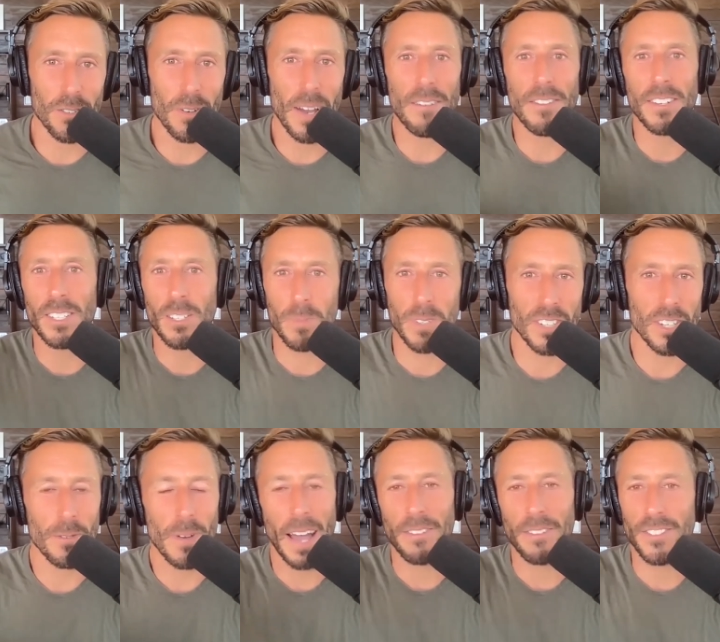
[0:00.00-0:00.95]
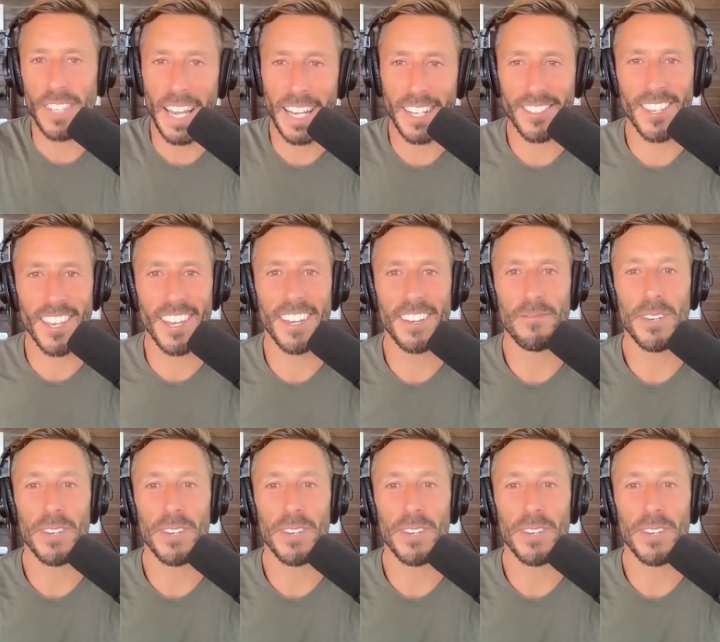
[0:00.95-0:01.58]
You have intimacy, you have sex